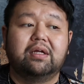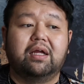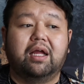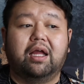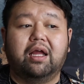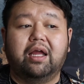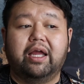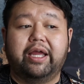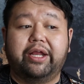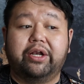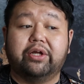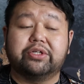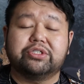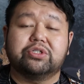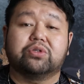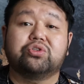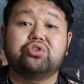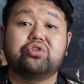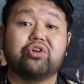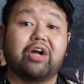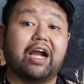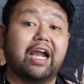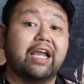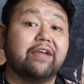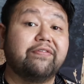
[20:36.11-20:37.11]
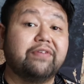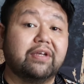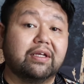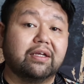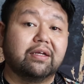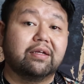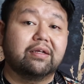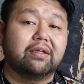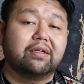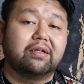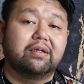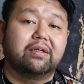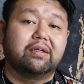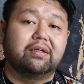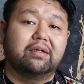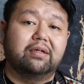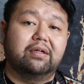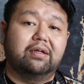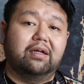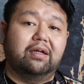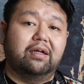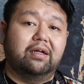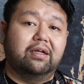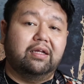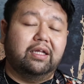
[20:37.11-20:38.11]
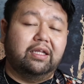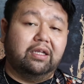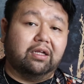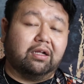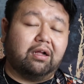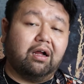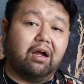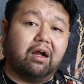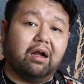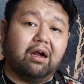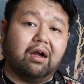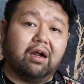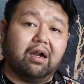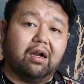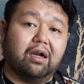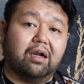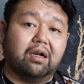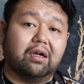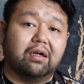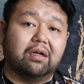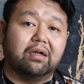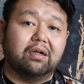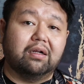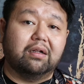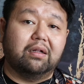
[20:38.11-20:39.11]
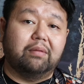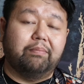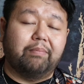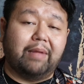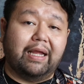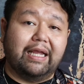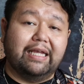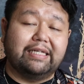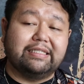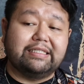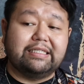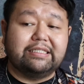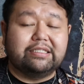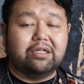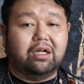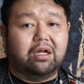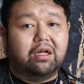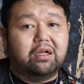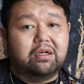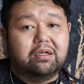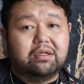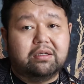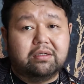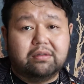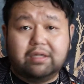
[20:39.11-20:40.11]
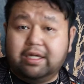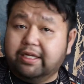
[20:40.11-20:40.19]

And also driving in the car, my AC's on.